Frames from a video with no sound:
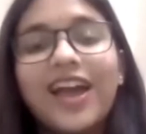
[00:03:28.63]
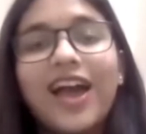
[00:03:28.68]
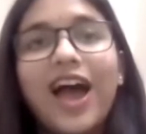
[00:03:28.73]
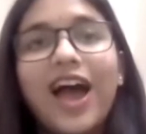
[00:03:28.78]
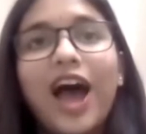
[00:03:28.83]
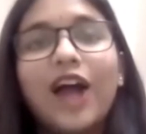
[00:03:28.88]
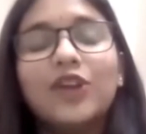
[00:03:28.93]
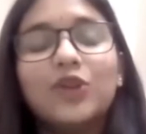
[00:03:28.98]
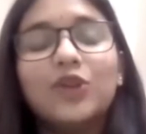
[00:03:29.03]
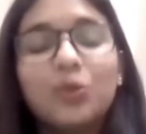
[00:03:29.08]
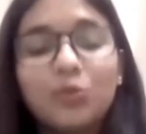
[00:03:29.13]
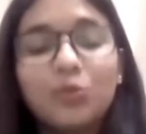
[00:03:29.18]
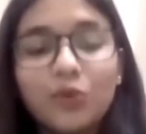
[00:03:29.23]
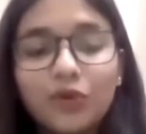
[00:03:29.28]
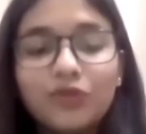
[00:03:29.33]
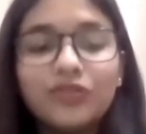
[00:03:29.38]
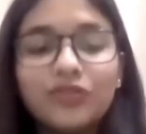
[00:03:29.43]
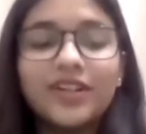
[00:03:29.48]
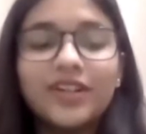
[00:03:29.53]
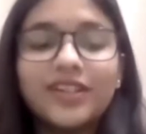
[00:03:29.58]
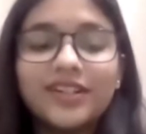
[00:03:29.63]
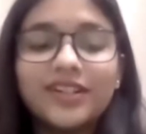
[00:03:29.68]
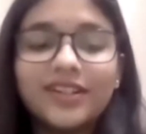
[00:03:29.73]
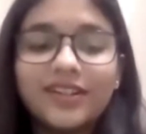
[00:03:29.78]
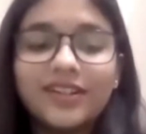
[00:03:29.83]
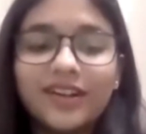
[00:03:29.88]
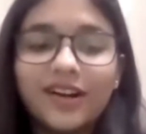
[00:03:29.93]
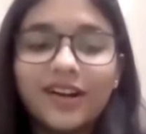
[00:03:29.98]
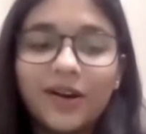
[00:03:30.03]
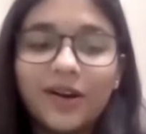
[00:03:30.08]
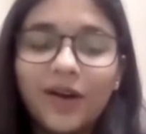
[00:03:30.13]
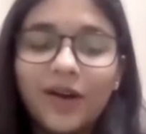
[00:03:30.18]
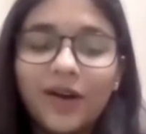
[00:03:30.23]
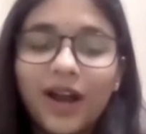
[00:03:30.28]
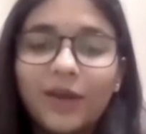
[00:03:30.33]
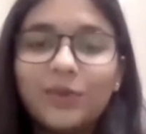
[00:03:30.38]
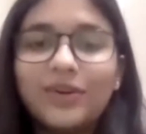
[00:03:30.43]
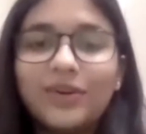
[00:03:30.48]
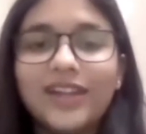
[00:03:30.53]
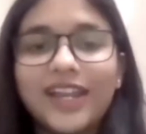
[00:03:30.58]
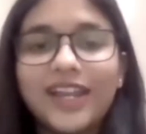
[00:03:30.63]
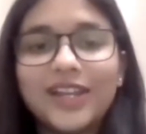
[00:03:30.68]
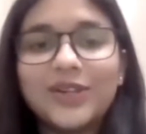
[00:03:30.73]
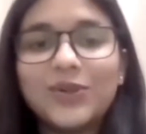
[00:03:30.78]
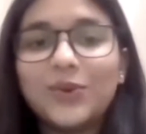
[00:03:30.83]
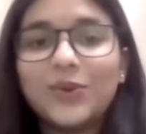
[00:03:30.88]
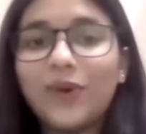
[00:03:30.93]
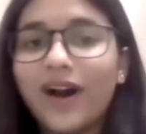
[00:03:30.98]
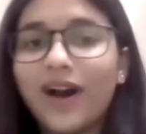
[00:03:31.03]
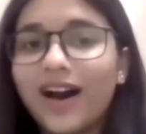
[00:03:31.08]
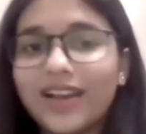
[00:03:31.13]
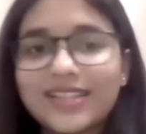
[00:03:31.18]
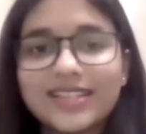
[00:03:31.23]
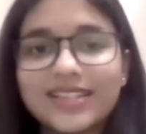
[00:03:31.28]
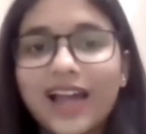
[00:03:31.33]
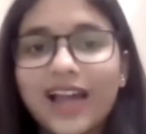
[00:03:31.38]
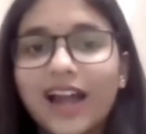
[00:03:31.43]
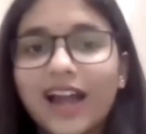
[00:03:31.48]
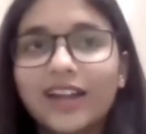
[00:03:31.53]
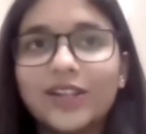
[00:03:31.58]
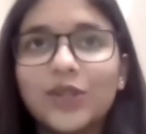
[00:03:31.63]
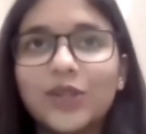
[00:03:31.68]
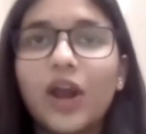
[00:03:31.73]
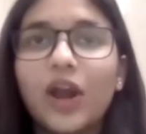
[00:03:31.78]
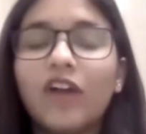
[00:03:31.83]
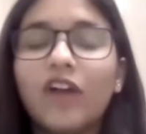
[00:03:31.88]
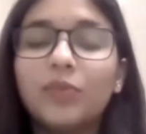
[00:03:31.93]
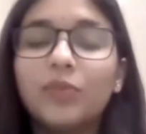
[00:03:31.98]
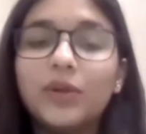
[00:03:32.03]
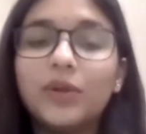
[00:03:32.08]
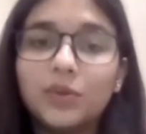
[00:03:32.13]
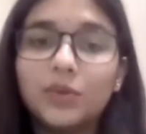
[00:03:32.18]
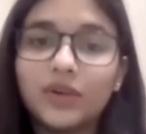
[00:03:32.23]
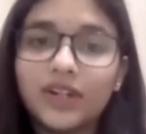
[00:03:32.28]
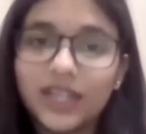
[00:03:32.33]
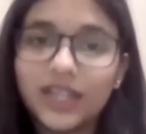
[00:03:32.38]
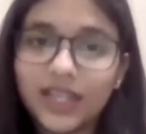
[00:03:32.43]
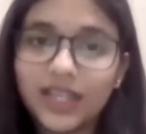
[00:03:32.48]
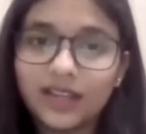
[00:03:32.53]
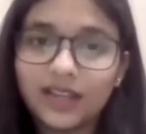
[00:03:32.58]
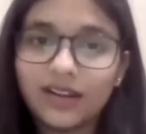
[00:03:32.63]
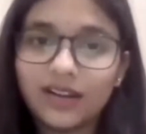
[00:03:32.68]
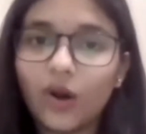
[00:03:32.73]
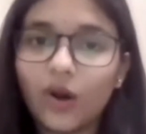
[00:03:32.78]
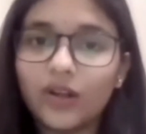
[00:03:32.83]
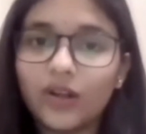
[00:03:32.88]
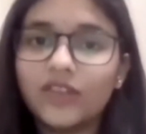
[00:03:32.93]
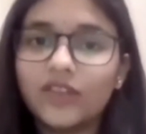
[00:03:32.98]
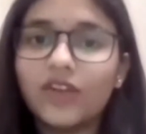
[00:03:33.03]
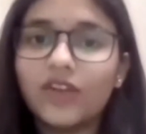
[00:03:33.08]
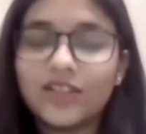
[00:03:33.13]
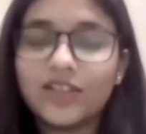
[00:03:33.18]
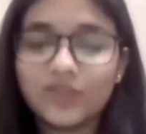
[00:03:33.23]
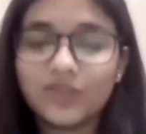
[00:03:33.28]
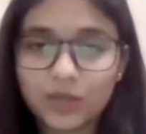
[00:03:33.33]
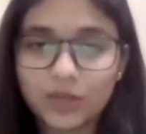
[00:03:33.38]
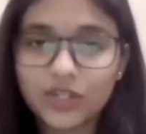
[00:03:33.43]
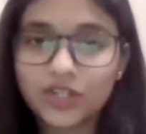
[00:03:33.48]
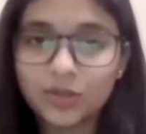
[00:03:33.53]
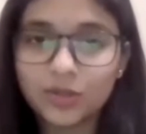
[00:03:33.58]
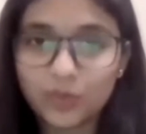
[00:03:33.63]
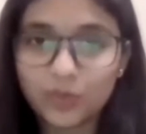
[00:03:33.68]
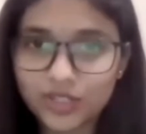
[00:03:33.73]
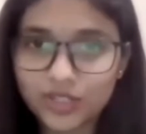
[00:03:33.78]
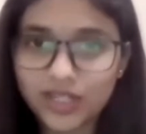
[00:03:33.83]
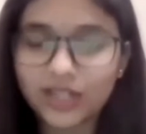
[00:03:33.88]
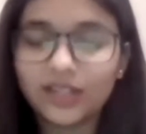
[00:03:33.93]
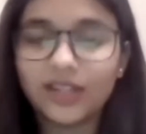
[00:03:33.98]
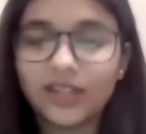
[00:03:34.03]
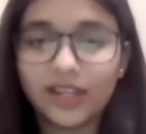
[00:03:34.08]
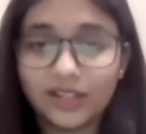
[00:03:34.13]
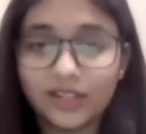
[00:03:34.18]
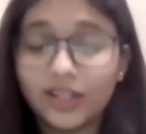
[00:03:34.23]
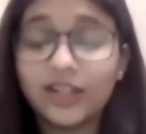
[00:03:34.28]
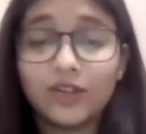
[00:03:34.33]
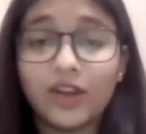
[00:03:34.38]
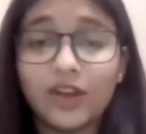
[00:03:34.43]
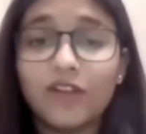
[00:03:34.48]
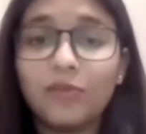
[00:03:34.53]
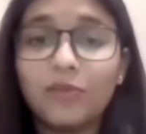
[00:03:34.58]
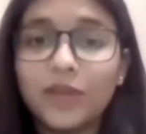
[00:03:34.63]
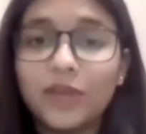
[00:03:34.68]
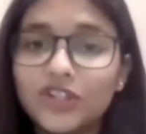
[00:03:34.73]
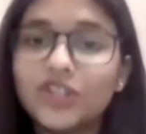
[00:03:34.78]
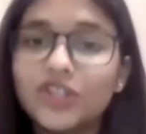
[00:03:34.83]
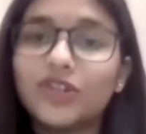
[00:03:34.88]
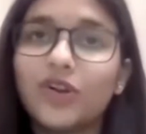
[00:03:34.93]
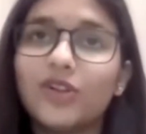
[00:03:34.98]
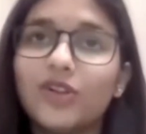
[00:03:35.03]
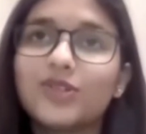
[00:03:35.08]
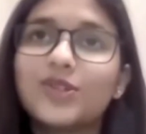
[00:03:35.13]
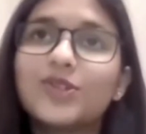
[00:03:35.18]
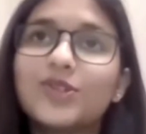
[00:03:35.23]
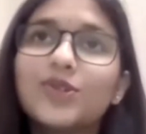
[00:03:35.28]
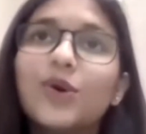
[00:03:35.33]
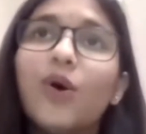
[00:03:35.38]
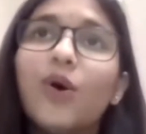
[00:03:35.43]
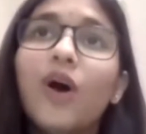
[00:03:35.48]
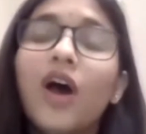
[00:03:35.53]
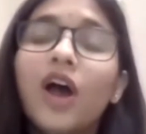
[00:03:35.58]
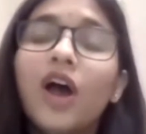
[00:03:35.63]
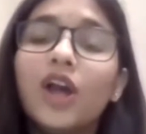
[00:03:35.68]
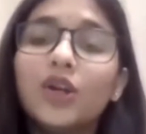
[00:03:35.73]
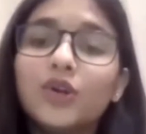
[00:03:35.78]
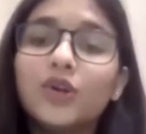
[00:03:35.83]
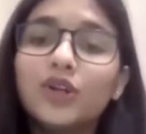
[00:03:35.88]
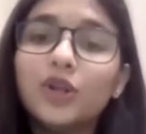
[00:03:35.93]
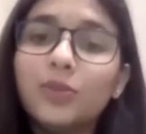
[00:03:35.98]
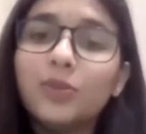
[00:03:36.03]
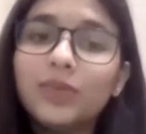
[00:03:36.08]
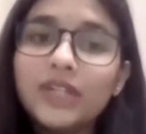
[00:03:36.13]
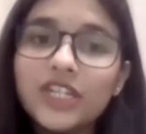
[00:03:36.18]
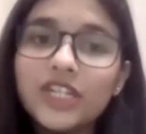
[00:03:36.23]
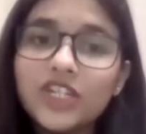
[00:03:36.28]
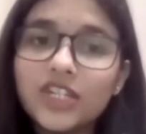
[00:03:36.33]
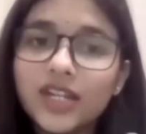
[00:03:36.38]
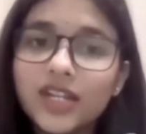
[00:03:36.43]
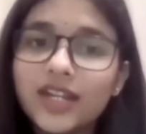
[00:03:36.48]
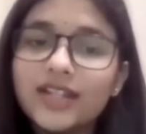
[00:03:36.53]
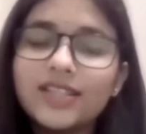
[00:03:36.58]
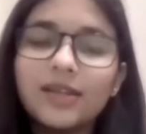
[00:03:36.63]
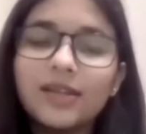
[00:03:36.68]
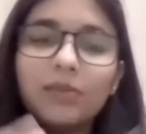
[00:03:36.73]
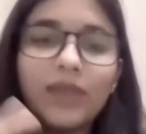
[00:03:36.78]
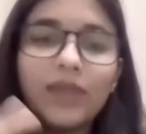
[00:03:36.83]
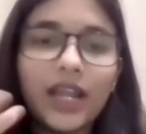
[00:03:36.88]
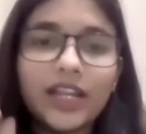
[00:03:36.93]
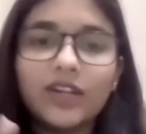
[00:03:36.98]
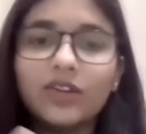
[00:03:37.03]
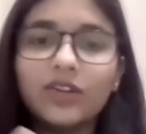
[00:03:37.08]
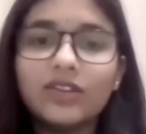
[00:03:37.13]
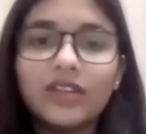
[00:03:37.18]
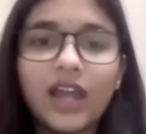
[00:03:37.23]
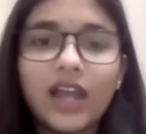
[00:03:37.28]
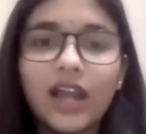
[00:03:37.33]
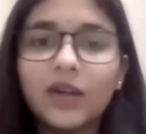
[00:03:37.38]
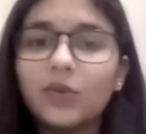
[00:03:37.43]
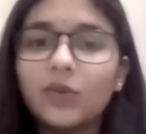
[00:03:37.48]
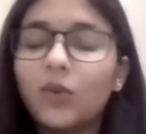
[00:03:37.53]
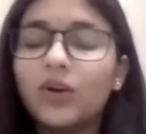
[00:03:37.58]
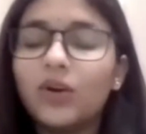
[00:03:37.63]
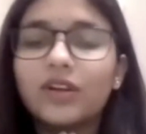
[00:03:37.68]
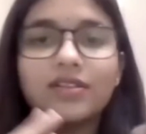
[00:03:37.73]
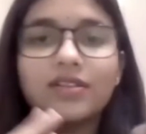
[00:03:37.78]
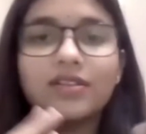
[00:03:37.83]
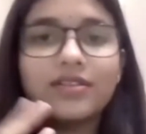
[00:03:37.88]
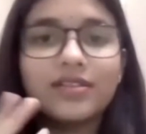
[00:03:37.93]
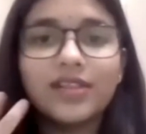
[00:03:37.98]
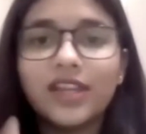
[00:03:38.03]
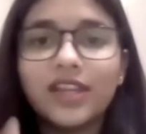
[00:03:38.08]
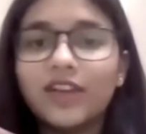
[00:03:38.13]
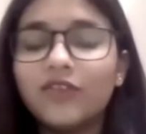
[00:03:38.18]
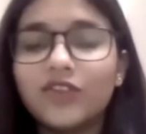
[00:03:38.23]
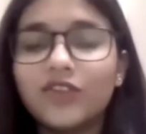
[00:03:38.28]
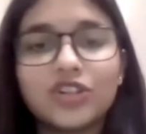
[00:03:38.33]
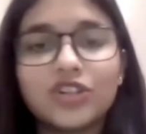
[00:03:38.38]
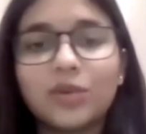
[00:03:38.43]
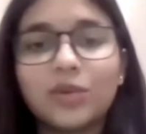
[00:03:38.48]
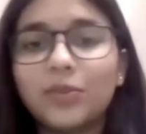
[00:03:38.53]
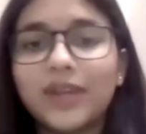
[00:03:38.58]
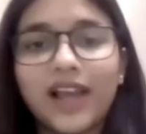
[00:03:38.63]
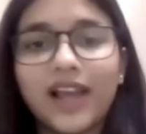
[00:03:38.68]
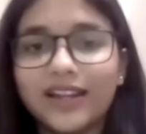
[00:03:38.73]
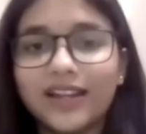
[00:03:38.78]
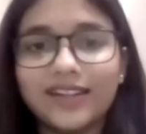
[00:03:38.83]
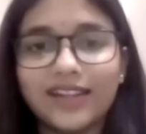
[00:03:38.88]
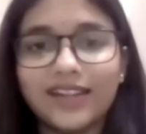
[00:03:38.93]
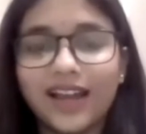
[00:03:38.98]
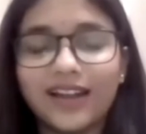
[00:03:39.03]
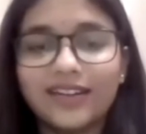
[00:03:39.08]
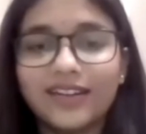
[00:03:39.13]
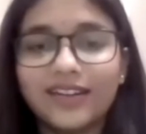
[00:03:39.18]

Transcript: And to move further, I would like to ask that you have been working on a transformation project and that you have mentioned also. So could you please shed some light on that? What is the vision behind that?